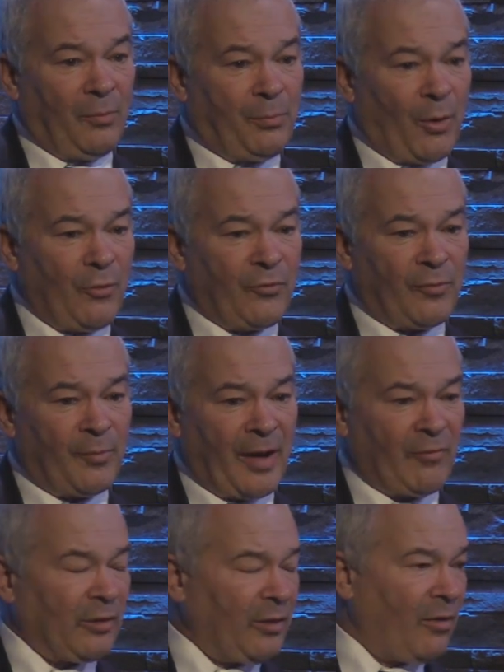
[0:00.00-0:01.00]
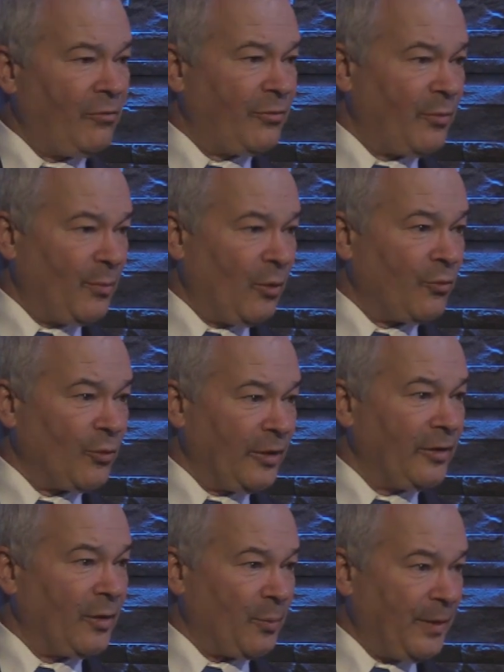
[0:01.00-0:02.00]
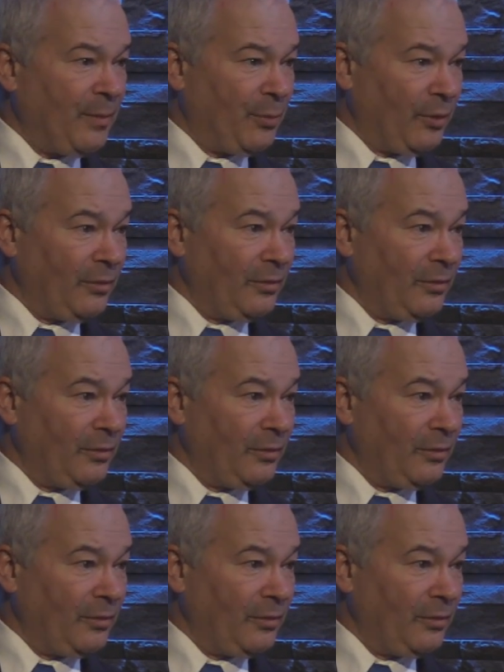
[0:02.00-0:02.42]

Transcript: Both of them have a love for Milford and their people.